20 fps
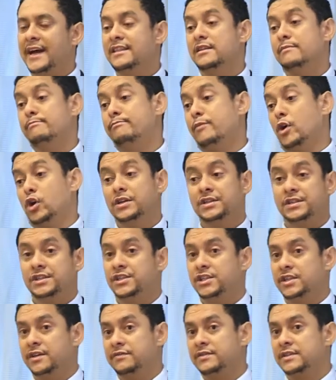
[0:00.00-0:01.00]
and the policy
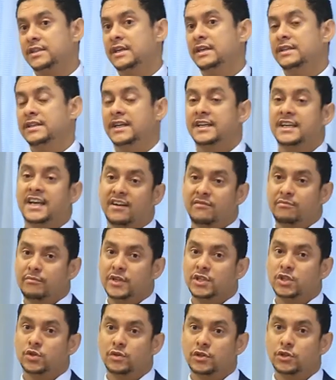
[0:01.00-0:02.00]
shifts that
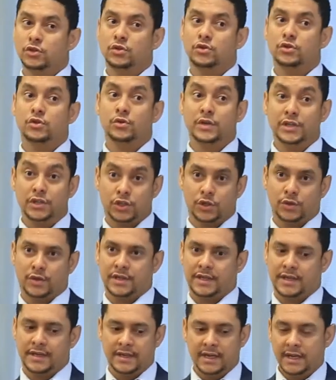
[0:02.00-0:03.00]
governments will do to ensure
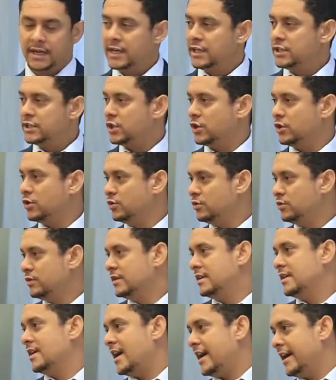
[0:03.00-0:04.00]
that. So
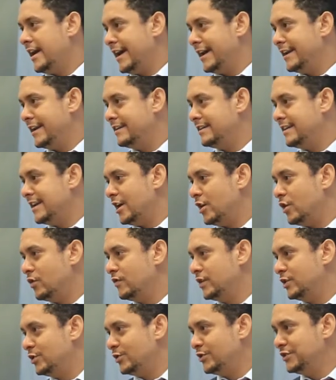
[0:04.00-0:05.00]
I hand now
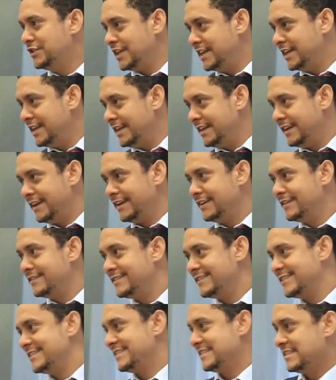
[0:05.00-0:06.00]
over to Njeri again.